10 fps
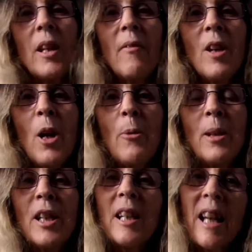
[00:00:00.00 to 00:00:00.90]
never know
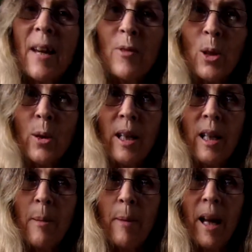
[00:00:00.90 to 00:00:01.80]
when you're going to have to look in
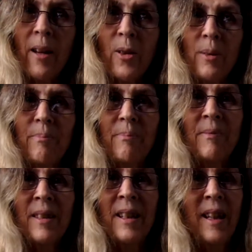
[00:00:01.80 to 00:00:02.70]
their mouth.
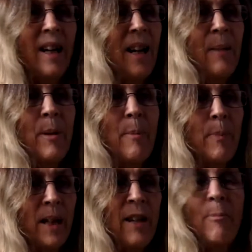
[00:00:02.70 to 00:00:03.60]
And
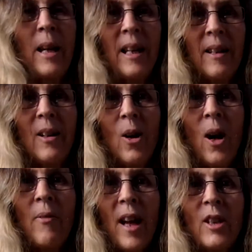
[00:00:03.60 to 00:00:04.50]
believe me,
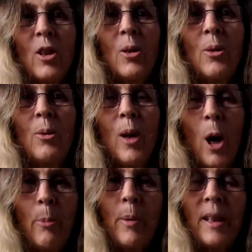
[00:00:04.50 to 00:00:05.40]
I've had to
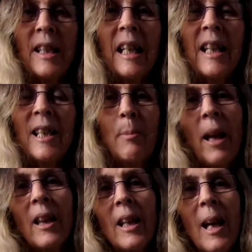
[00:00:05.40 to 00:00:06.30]
open Lily's
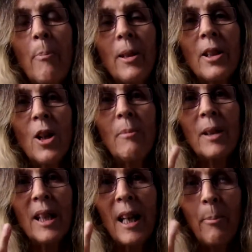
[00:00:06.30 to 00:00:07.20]
mouth a couple of
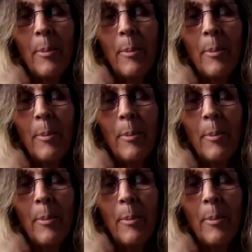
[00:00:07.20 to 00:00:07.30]
times and get a